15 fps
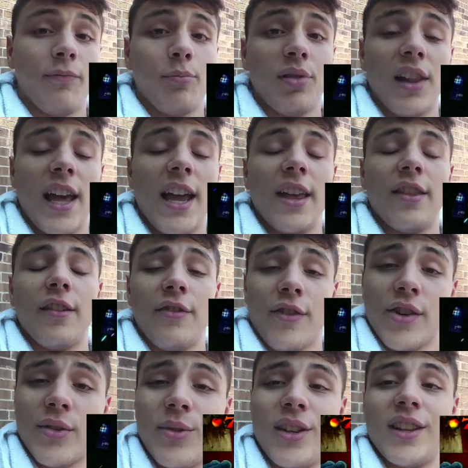play the
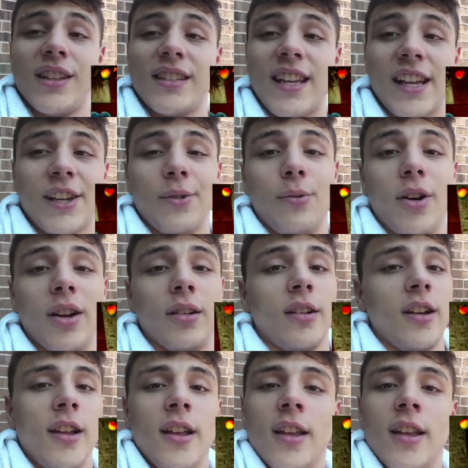first one and the second one